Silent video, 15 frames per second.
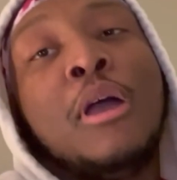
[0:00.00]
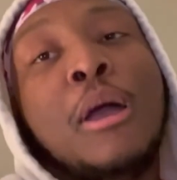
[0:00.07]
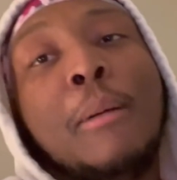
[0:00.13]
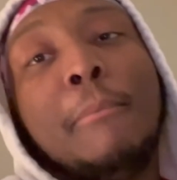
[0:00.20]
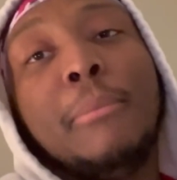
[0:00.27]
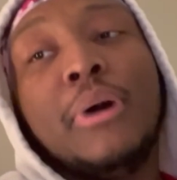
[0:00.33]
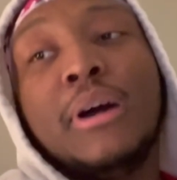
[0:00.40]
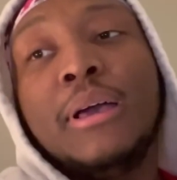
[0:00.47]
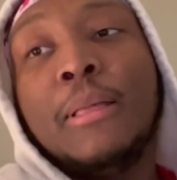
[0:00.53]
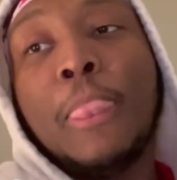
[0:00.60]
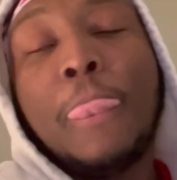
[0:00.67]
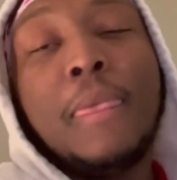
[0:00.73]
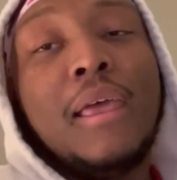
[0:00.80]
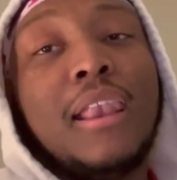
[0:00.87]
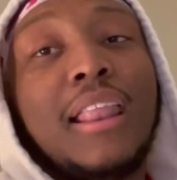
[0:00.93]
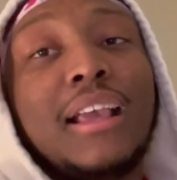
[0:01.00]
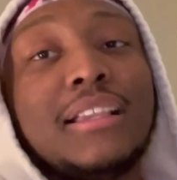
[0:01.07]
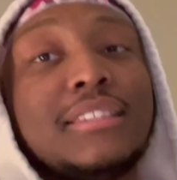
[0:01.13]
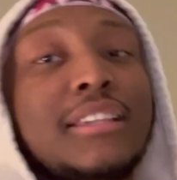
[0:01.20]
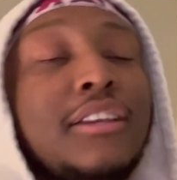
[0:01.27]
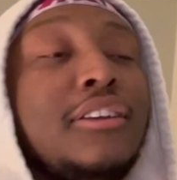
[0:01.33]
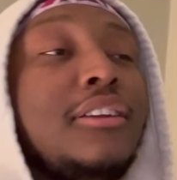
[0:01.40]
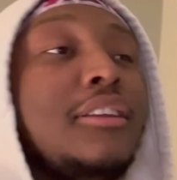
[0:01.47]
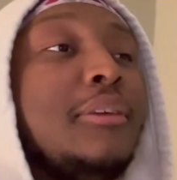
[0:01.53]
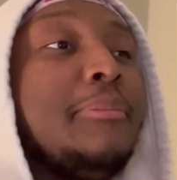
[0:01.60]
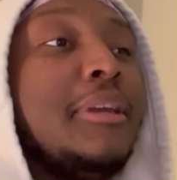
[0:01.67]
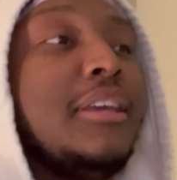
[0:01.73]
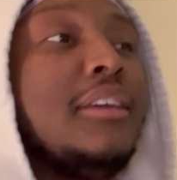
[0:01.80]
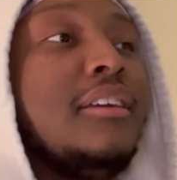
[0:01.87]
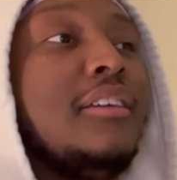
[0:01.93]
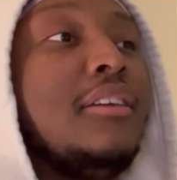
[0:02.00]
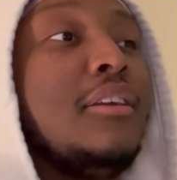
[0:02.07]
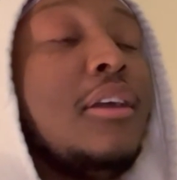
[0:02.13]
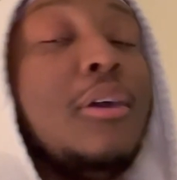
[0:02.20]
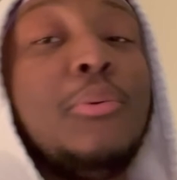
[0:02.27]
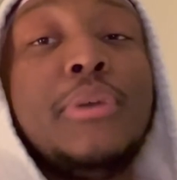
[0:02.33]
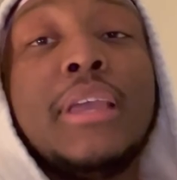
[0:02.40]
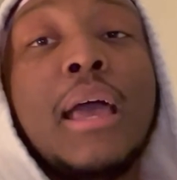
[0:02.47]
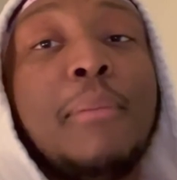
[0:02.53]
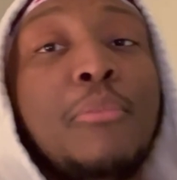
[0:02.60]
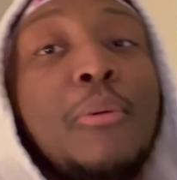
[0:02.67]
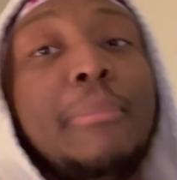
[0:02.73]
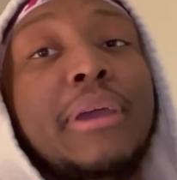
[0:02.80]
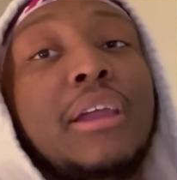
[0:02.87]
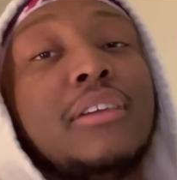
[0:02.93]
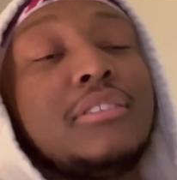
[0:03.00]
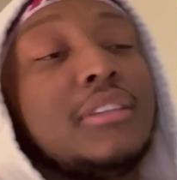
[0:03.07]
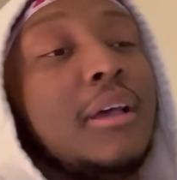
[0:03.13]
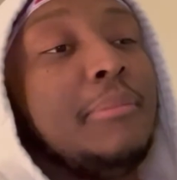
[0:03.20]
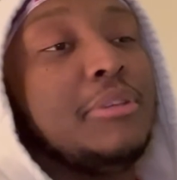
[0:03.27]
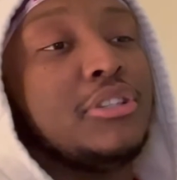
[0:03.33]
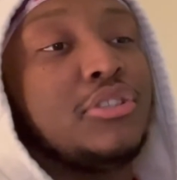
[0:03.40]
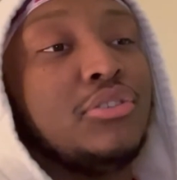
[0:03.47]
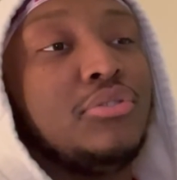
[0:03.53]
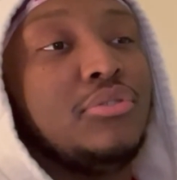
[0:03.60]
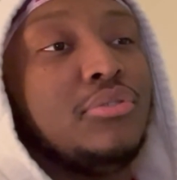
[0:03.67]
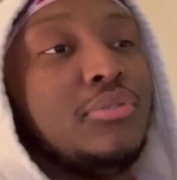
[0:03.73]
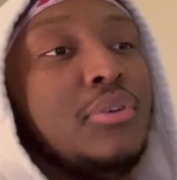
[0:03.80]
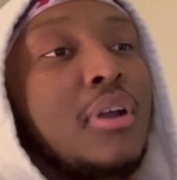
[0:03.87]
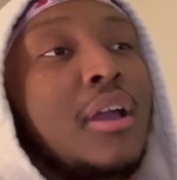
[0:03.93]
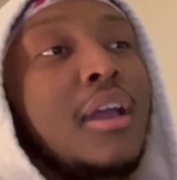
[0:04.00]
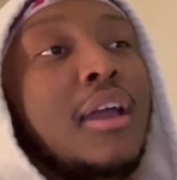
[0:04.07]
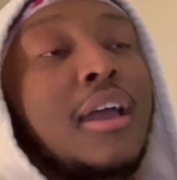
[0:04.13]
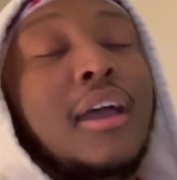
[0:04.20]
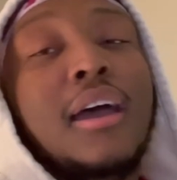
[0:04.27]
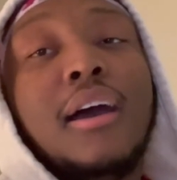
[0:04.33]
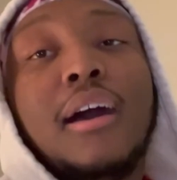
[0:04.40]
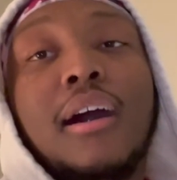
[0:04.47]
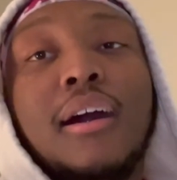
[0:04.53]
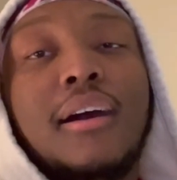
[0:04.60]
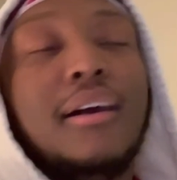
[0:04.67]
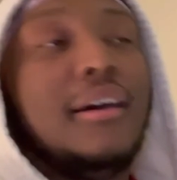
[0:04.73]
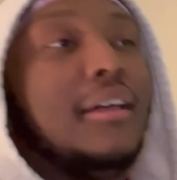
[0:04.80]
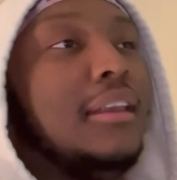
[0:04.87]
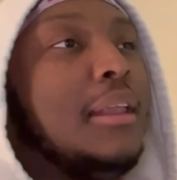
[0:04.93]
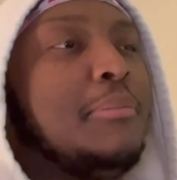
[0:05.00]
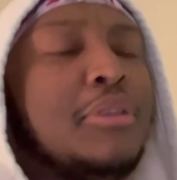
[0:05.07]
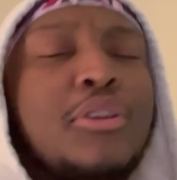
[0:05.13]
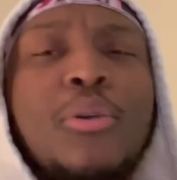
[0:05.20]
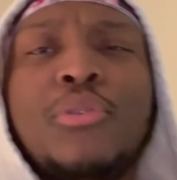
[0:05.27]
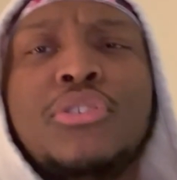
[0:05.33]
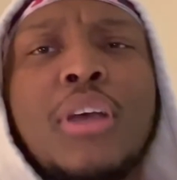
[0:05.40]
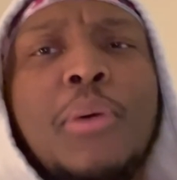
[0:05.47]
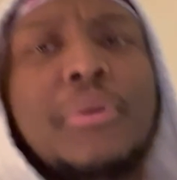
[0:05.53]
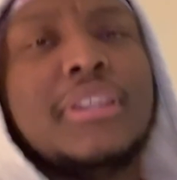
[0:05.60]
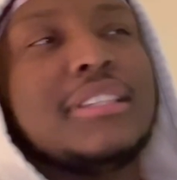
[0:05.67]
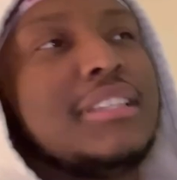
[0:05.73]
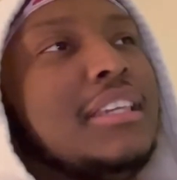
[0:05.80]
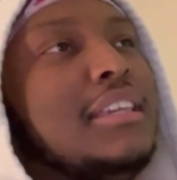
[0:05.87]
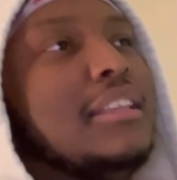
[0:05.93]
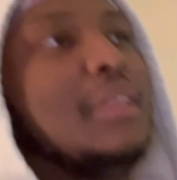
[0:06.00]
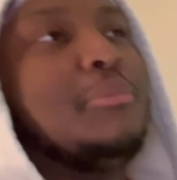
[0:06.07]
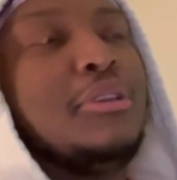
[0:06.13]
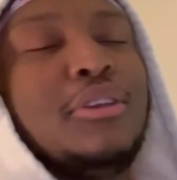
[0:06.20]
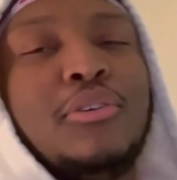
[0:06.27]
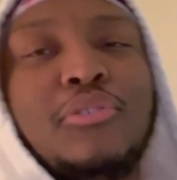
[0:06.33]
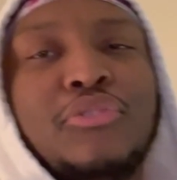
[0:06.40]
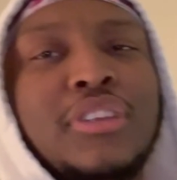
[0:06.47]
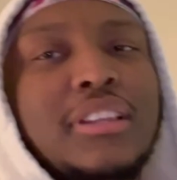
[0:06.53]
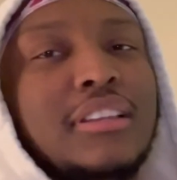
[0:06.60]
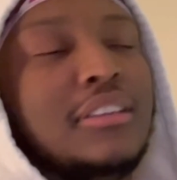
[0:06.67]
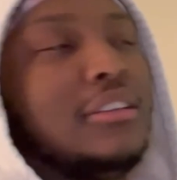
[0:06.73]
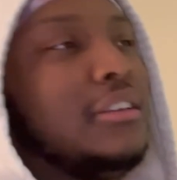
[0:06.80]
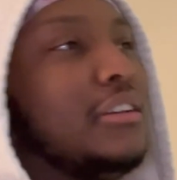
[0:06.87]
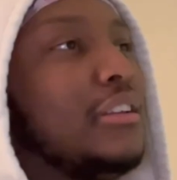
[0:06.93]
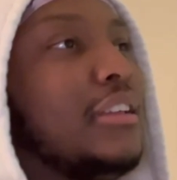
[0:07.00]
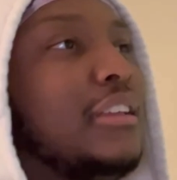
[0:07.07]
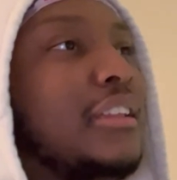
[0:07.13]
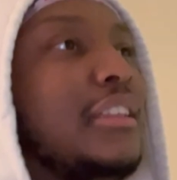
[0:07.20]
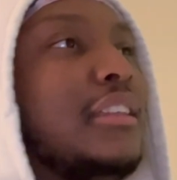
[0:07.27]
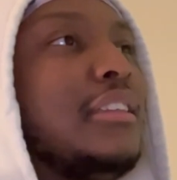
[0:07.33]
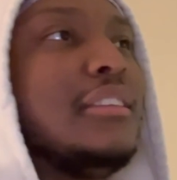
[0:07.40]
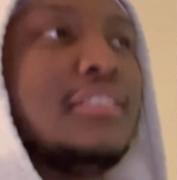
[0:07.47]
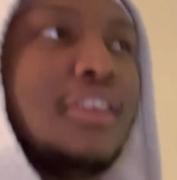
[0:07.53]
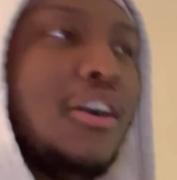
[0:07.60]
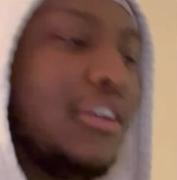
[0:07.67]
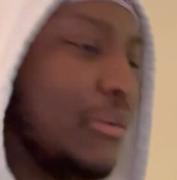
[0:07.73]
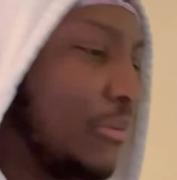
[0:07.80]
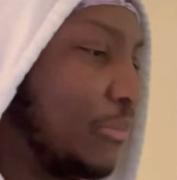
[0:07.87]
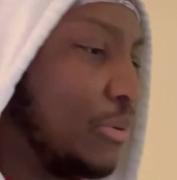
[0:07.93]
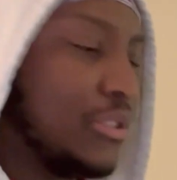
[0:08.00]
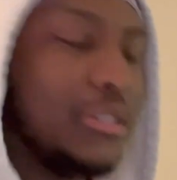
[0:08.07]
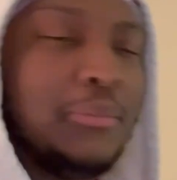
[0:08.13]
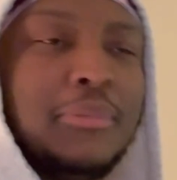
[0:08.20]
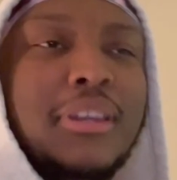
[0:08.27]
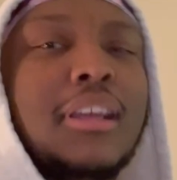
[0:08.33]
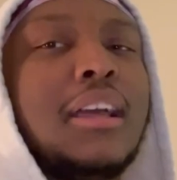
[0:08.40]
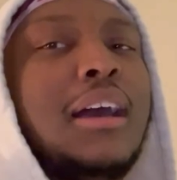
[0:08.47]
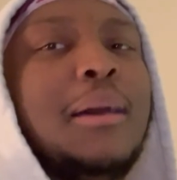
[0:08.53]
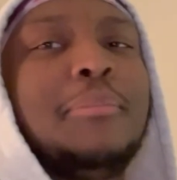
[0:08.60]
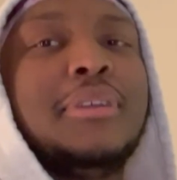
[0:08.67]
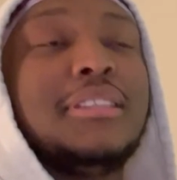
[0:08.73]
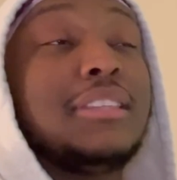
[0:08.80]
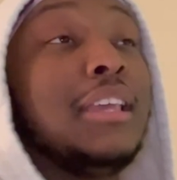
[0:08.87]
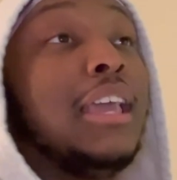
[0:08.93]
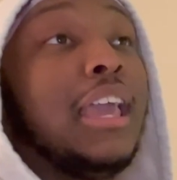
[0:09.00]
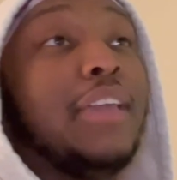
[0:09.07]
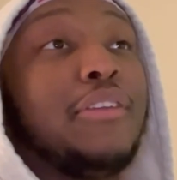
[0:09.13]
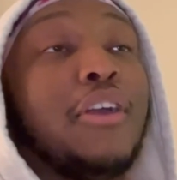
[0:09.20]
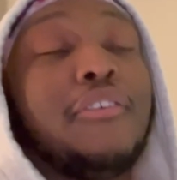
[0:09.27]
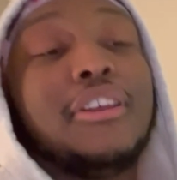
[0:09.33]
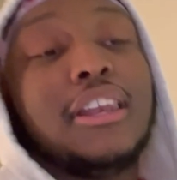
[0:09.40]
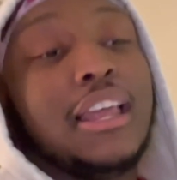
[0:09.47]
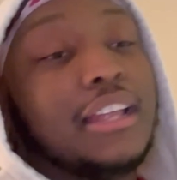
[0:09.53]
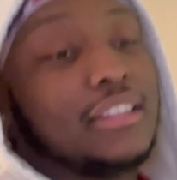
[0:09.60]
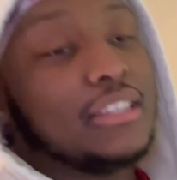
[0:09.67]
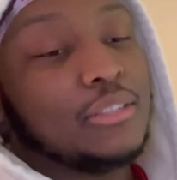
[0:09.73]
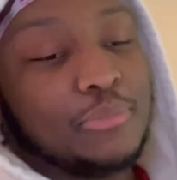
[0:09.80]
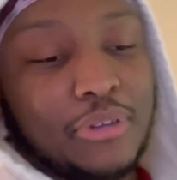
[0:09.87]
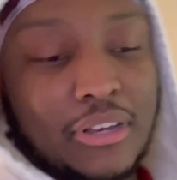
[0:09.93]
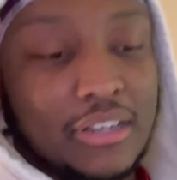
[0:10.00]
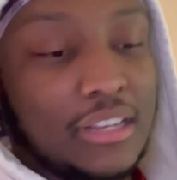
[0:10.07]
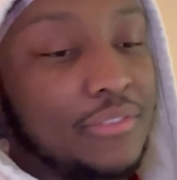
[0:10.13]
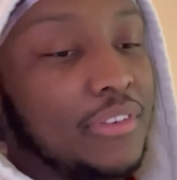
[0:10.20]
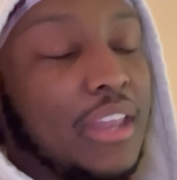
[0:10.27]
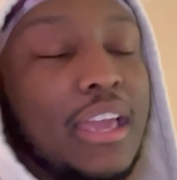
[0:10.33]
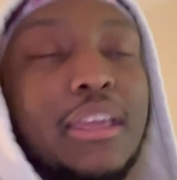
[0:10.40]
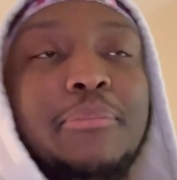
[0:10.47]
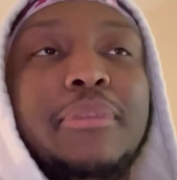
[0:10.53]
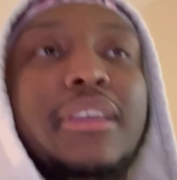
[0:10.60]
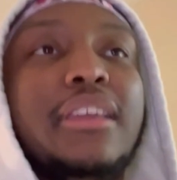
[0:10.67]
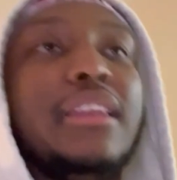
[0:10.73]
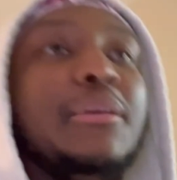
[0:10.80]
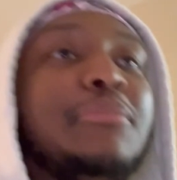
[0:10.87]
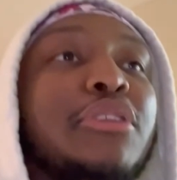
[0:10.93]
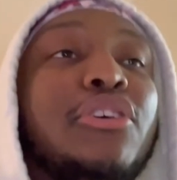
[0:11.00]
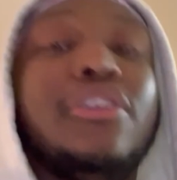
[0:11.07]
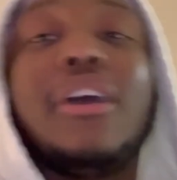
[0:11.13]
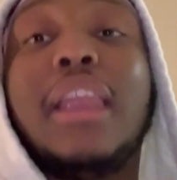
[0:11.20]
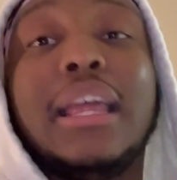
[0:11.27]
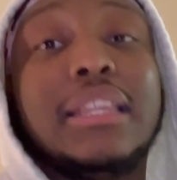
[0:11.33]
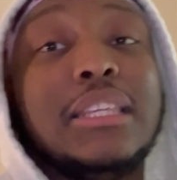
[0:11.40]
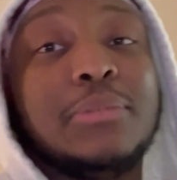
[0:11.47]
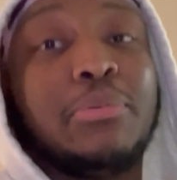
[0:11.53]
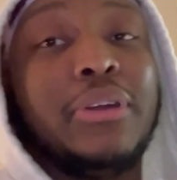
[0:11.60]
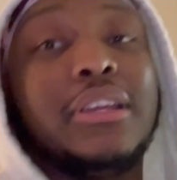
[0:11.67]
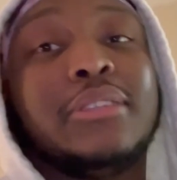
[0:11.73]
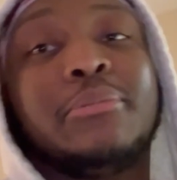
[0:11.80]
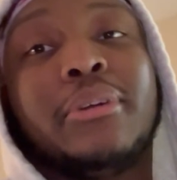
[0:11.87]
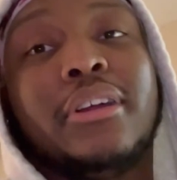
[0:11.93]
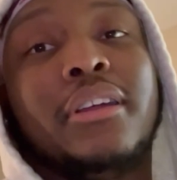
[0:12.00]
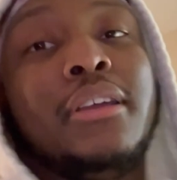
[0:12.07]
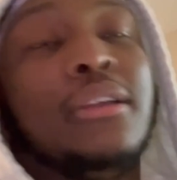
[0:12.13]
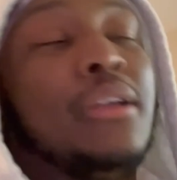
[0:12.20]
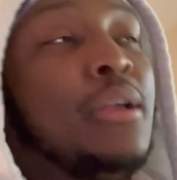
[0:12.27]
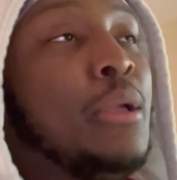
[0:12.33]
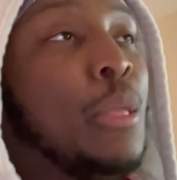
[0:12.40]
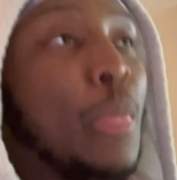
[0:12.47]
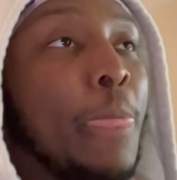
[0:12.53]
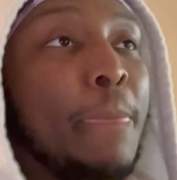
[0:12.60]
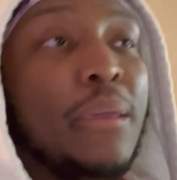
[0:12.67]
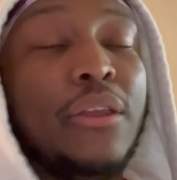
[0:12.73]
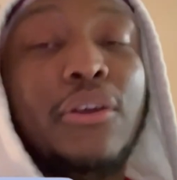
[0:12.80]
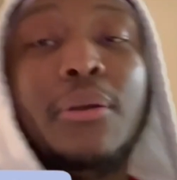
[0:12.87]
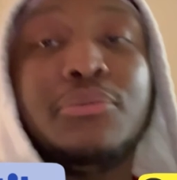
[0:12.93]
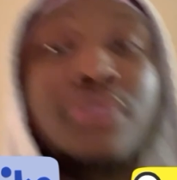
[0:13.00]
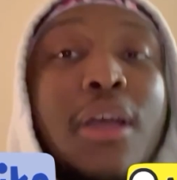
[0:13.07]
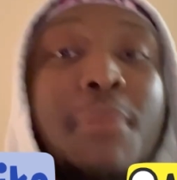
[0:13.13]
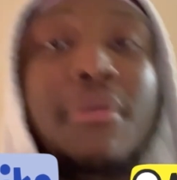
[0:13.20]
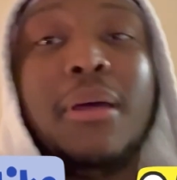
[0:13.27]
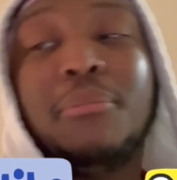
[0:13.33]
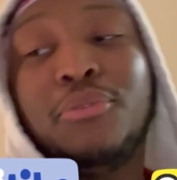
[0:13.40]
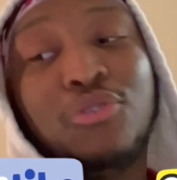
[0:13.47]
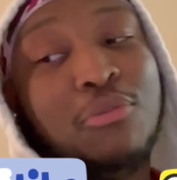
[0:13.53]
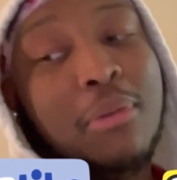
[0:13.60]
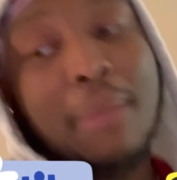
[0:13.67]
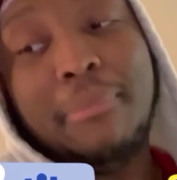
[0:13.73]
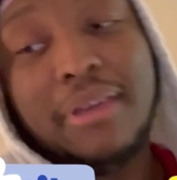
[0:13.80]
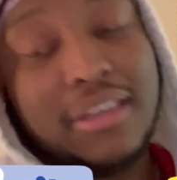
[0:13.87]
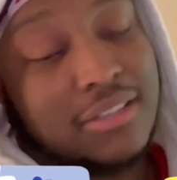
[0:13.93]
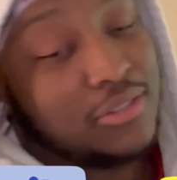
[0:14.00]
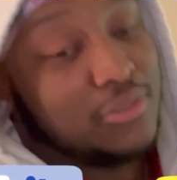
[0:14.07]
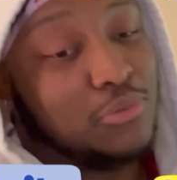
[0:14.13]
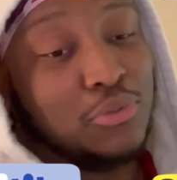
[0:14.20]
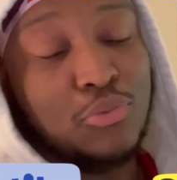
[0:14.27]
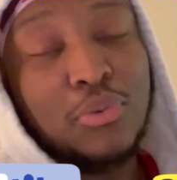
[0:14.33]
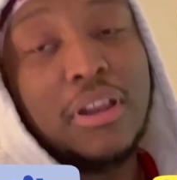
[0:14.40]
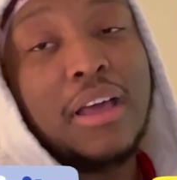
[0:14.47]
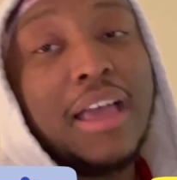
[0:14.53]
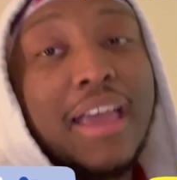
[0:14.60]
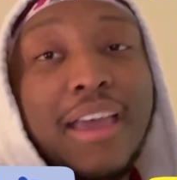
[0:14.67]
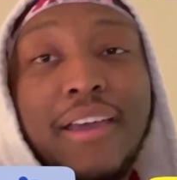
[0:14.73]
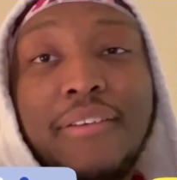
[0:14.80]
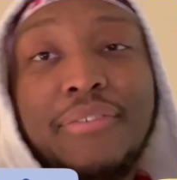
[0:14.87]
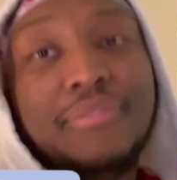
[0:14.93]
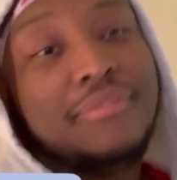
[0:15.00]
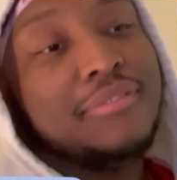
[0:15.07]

But like I said earlier, man, we got more bangers coming soon. Uh, let me know what y'all want to see. Let me know. Look, y'all can put something in the comments. If y'all already like this, bro, leave a like, man. Let me know y'all like these pranks, bro. You know, I'm trying. I'm doing my best with what I have.